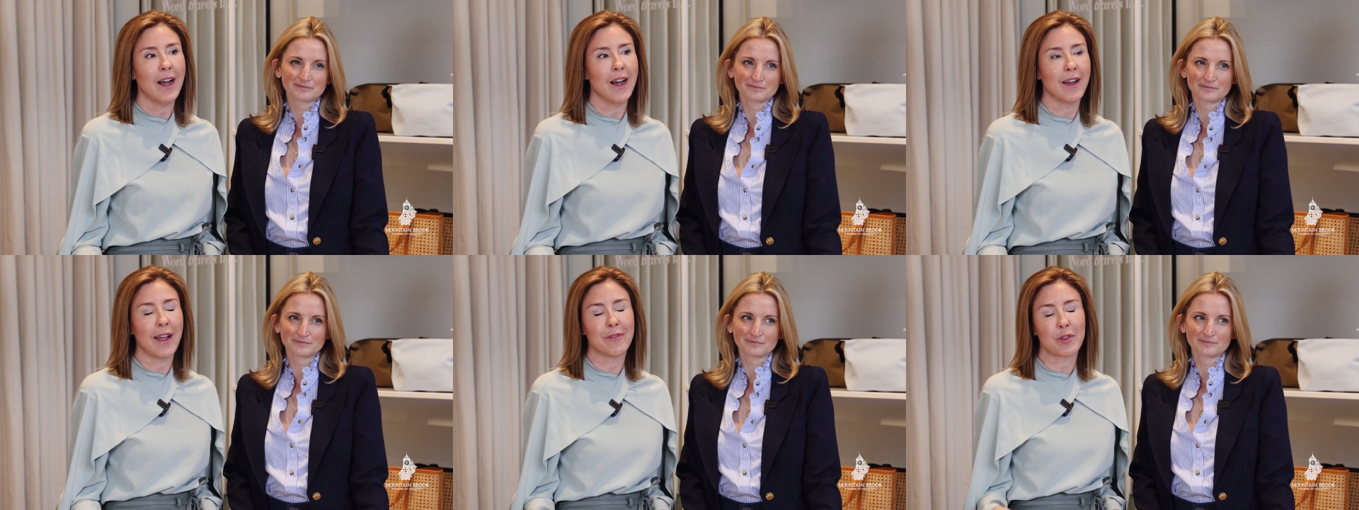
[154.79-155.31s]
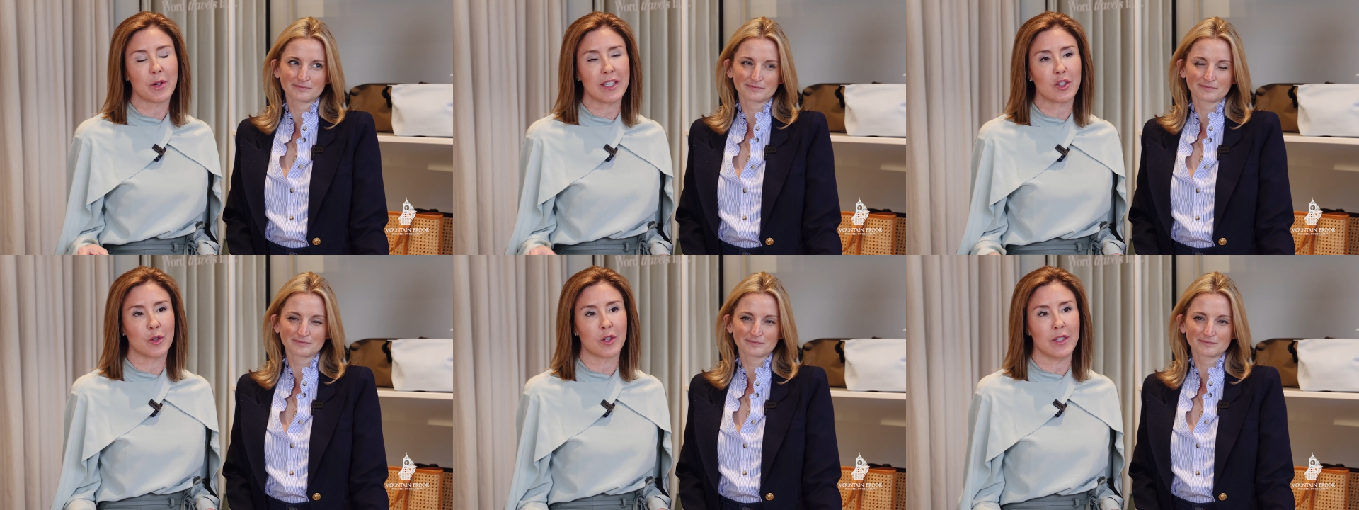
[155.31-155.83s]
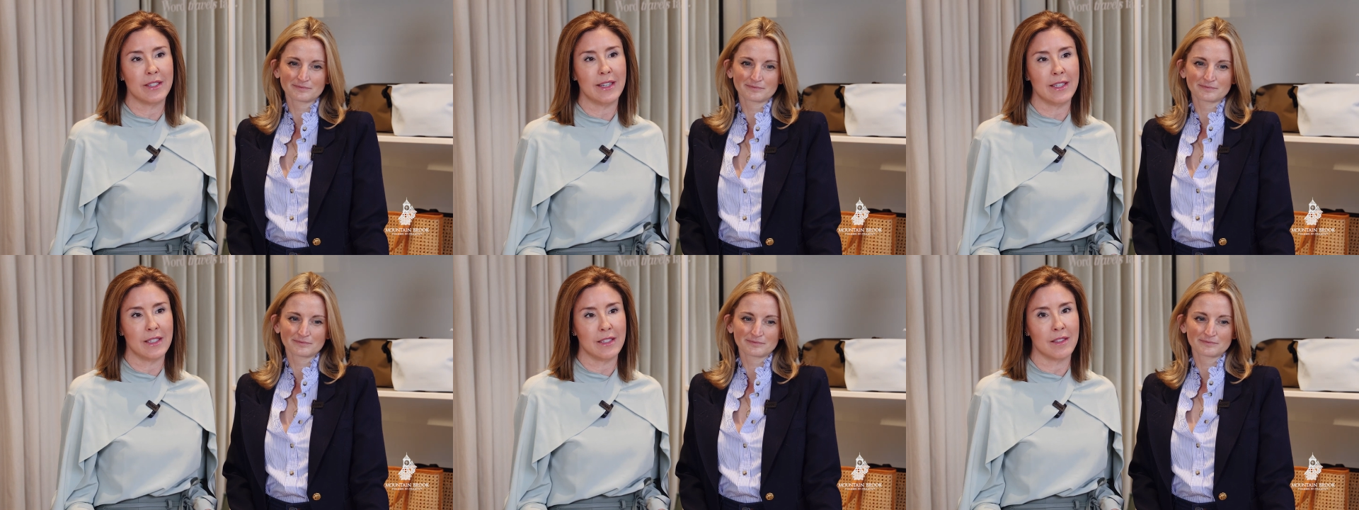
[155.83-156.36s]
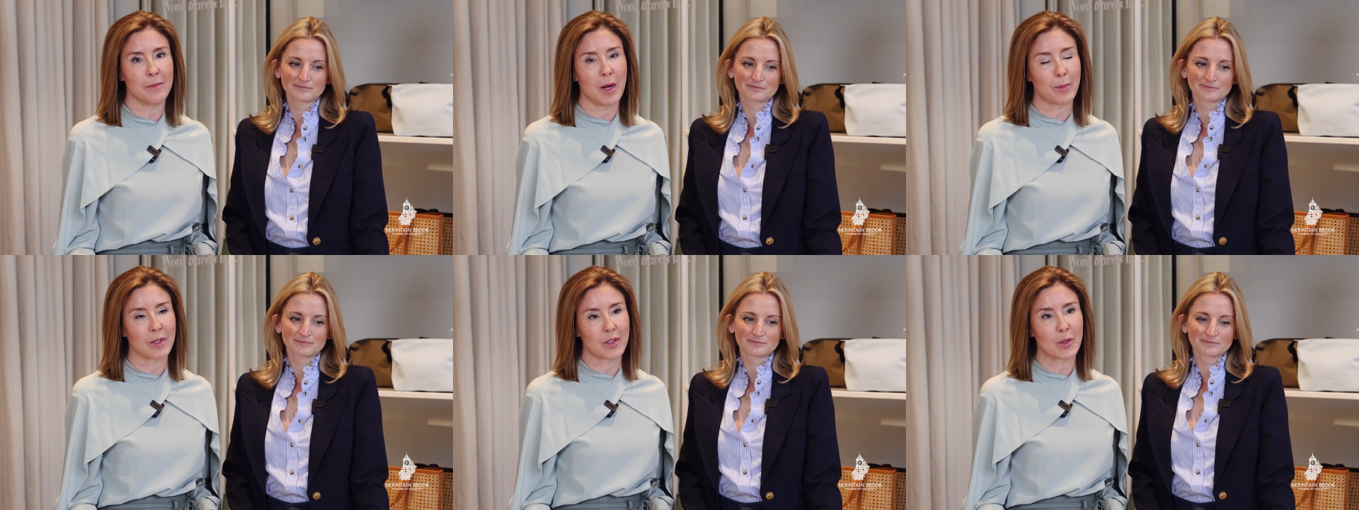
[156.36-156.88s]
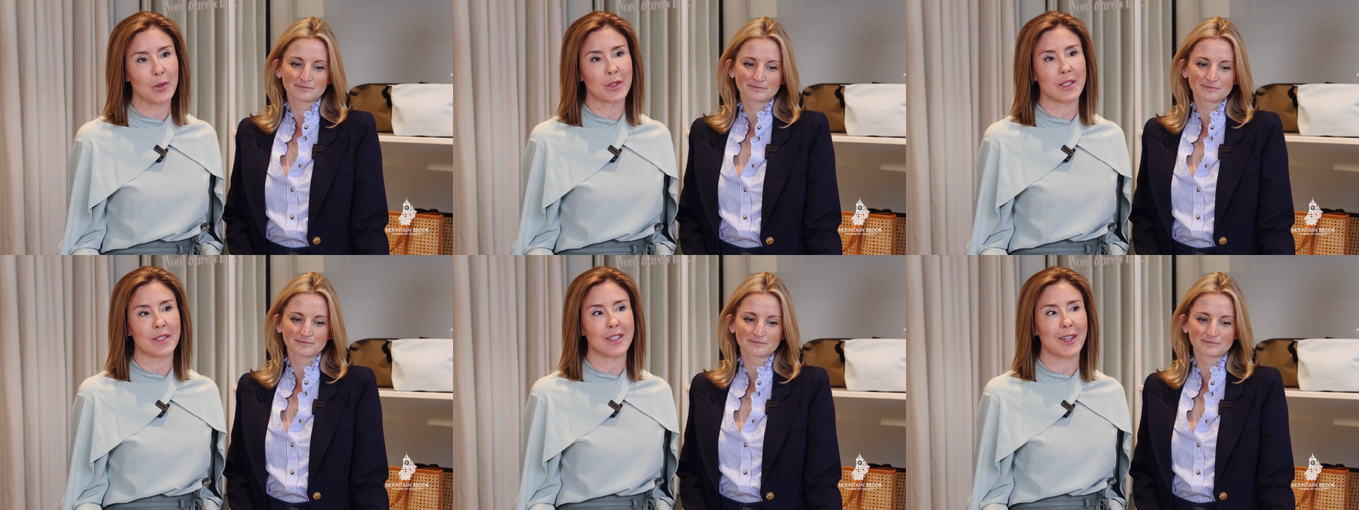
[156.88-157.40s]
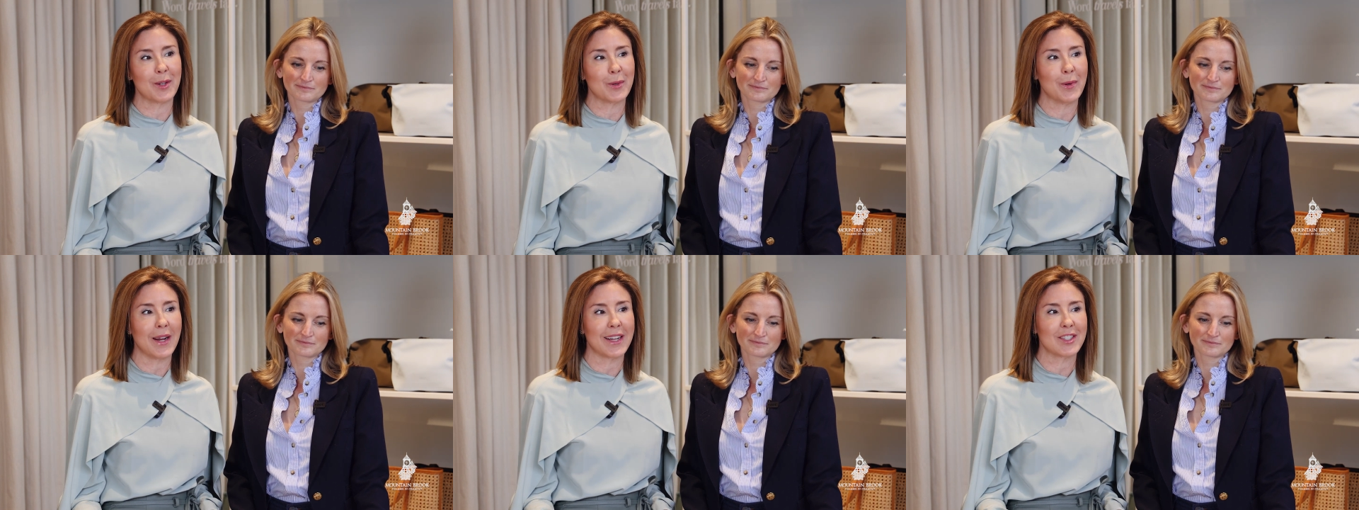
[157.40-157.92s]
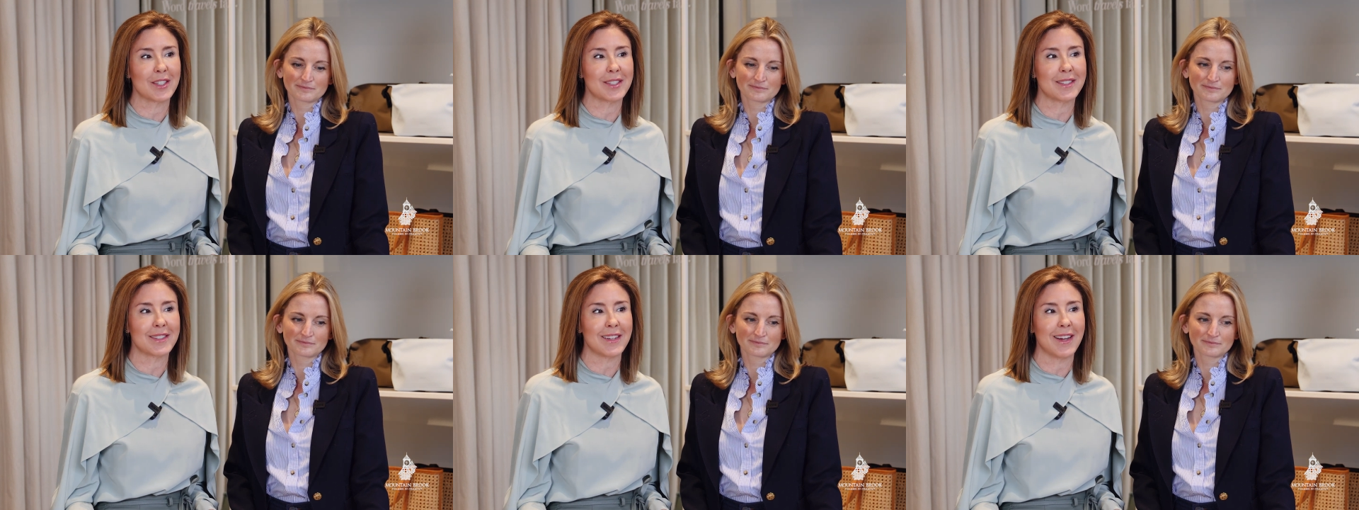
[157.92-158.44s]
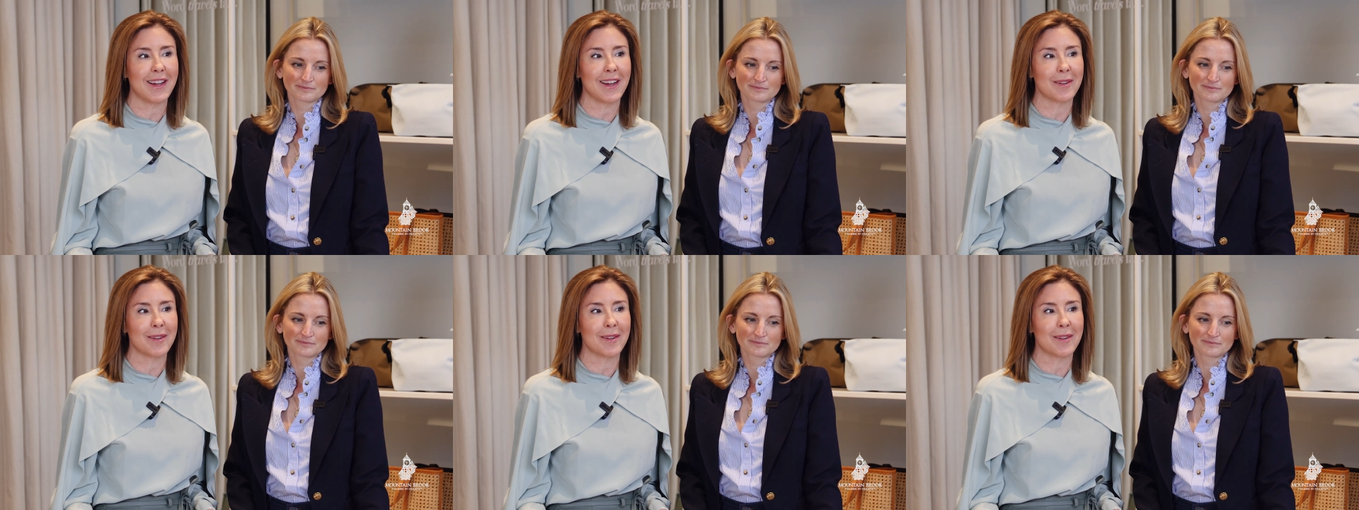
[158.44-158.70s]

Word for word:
Speaker 1: I have three children in Mountain Brook schools and so I just,